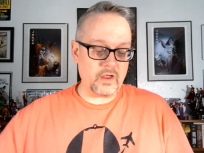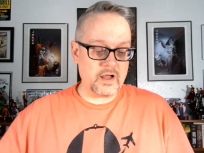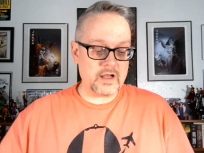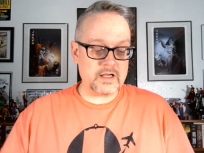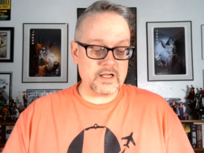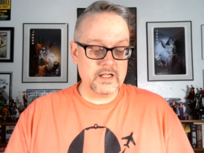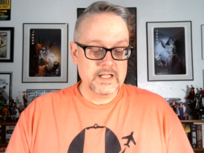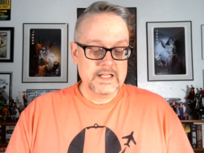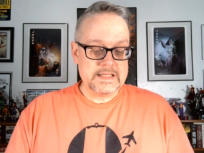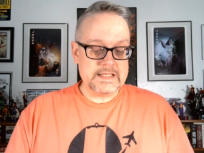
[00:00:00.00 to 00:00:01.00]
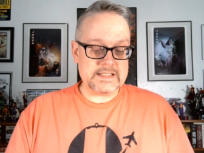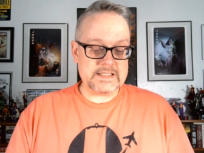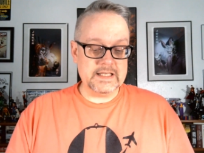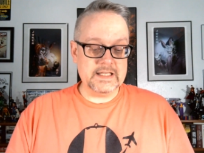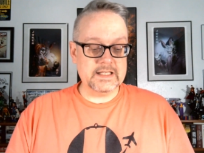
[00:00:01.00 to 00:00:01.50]
Uh, this
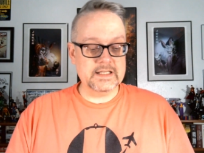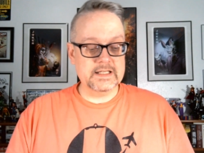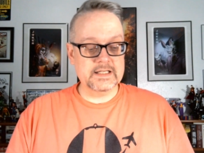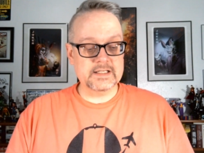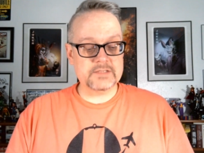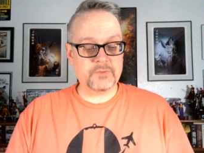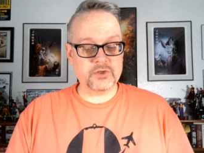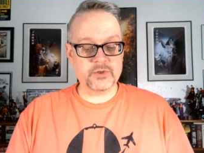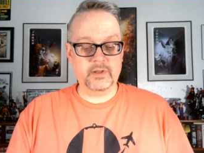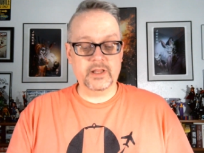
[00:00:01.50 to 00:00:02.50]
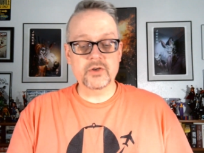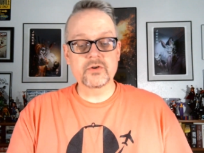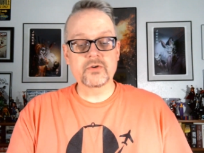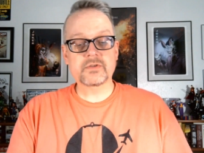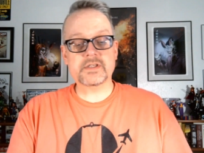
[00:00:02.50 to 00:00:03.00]
is Marjorie
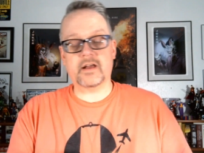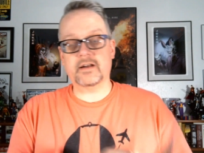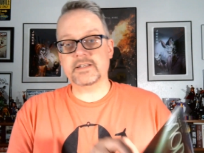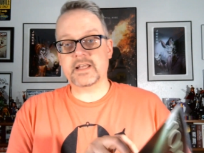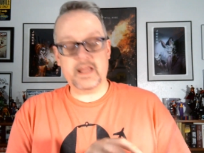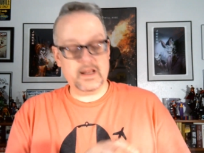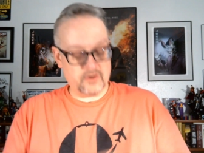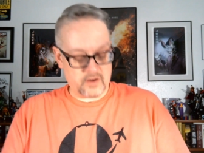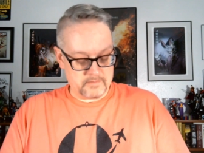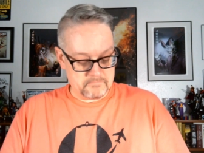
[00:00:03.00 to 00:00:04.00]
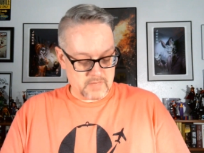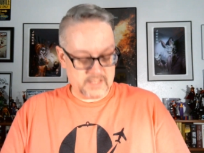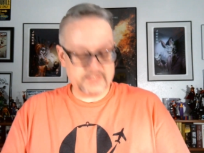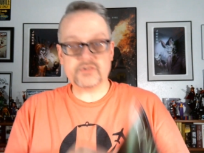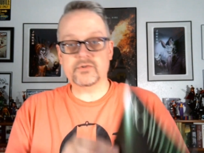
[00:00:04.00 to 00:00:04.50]
Liu, Sana Takeda on
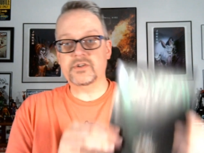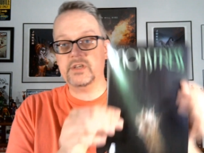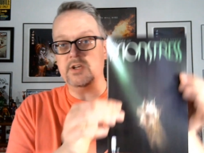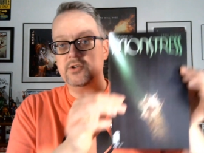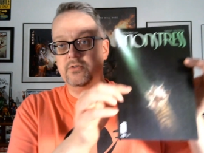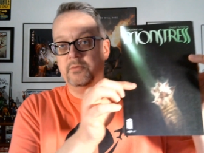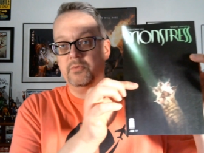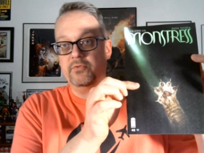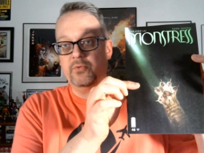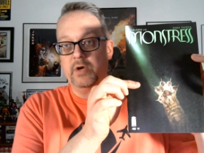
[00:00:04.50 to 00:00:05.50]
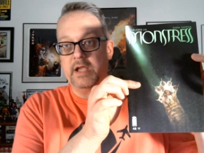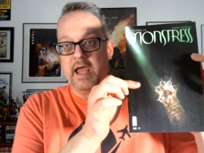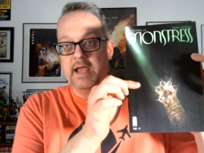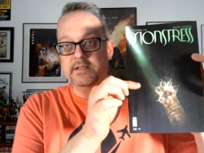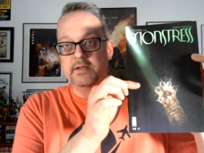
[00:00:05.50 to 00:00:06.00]
Monstress, issue number
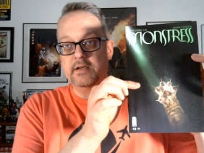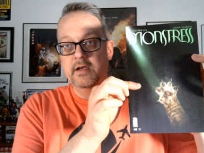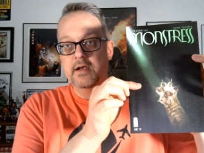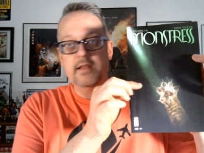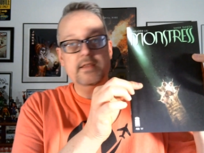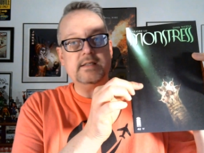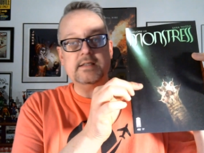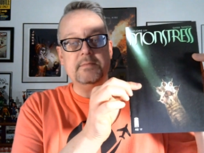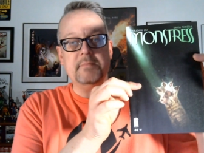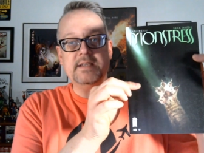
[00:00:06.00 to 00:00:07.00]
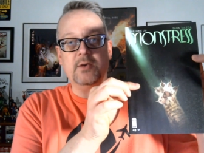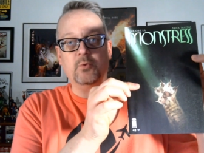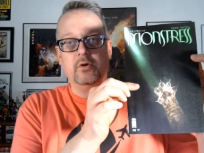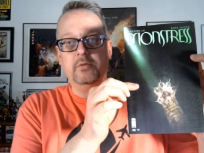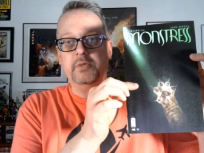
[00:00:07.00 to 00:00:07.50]
48. This is amazing
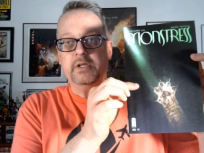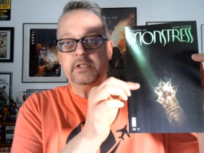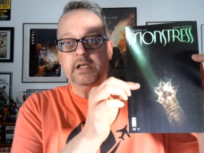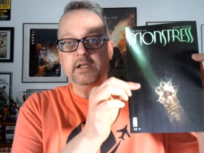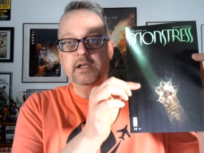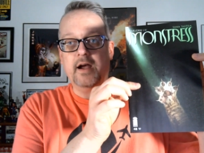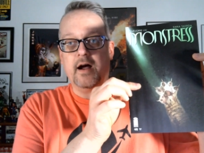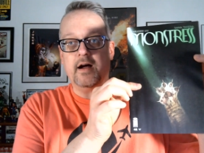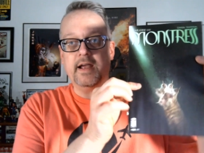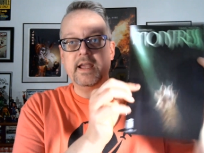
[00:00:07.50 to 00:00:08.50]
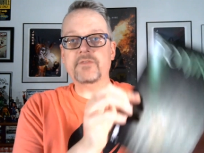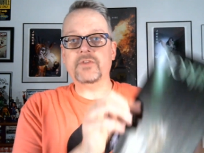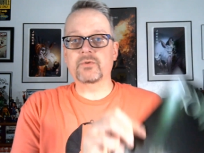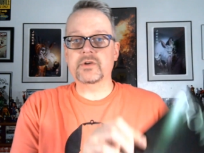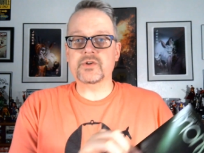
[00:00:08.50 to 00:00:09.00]
world building. Uh, if
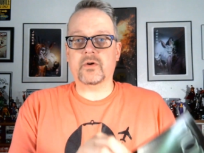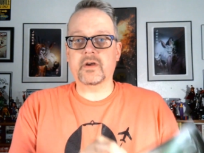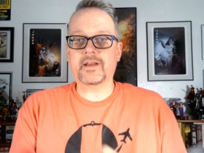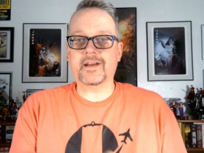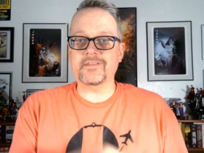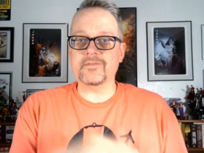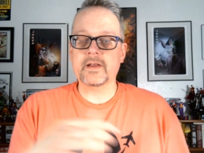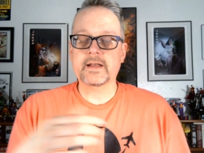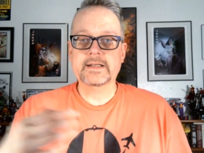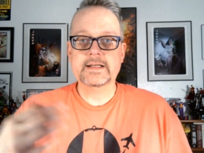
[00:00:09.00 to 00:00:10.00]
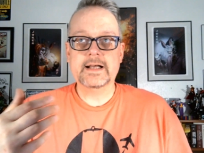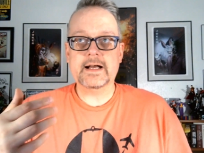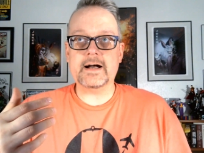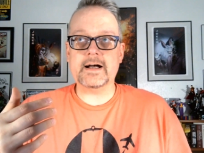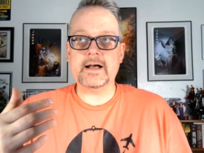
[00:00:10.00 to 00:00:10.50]
you enjoy kind
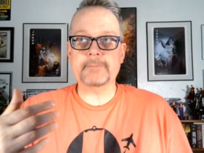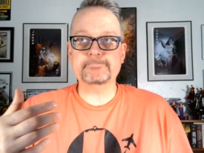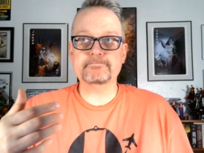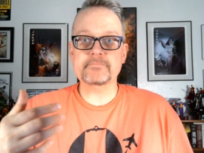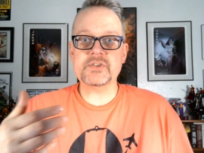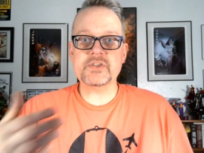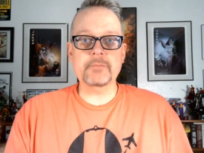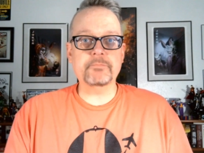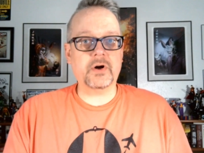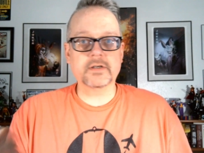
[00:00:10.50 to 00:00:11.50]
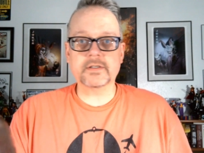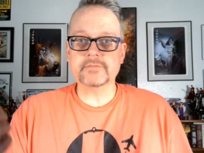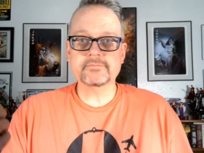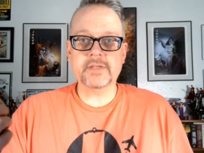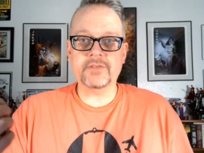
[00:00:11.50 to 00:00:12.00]
of um, steampunk,
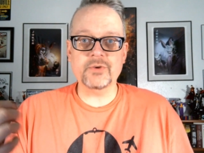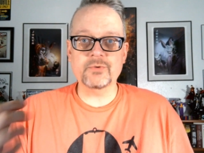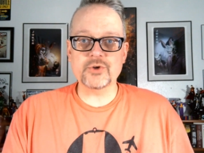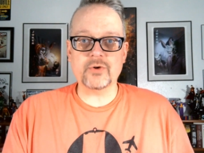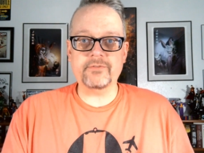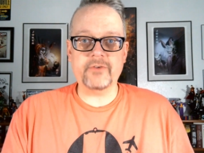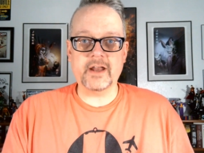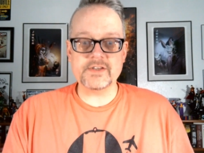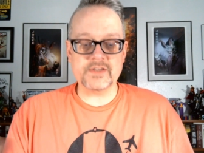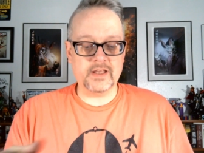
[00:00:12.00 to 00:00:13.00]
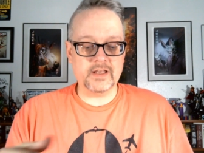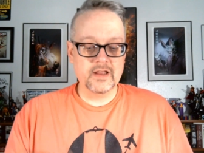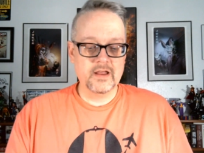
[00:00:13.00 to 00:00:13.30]
if you enjoy fantasy,